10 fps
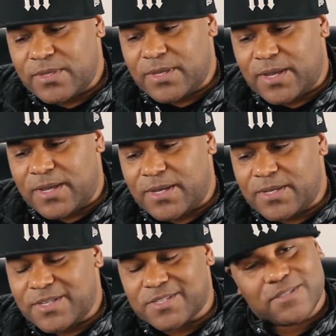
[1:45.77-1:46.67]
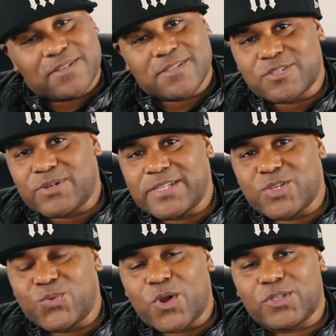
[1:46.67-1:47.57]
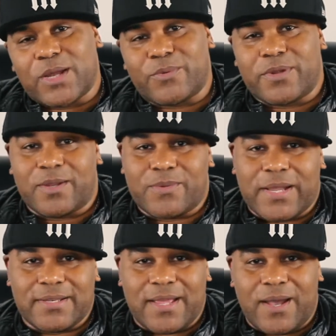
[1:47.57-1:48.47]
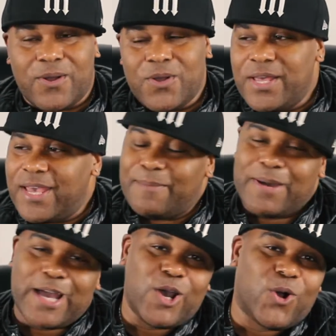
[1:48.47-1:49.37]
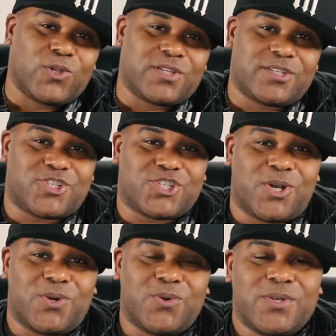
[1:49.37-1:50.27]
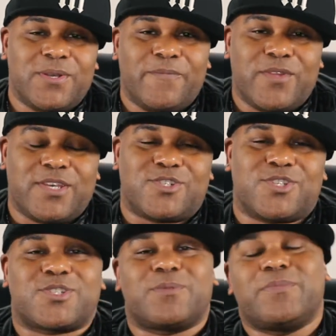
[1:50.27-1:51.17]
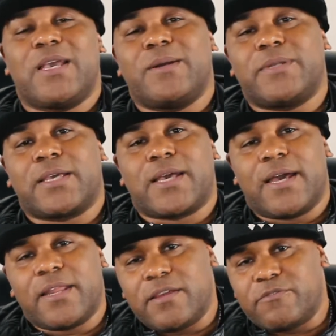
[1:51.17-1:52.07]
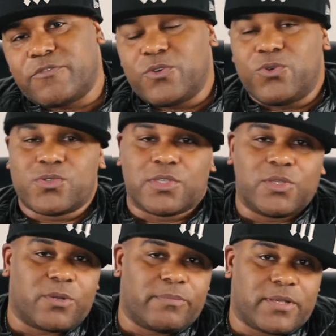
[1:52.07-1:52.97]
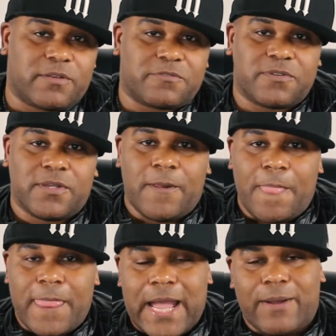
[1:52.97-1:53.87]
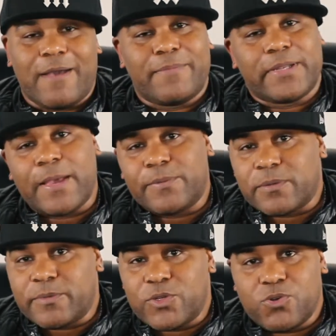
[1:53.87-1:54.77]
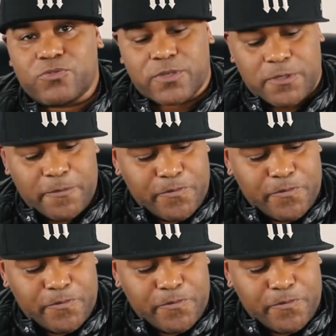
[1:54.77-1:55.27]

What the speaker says: It's a crazy world that we're in right now, and my goal in the show is just to be able to kind of infuse a little bit of how I've been able to maneuver.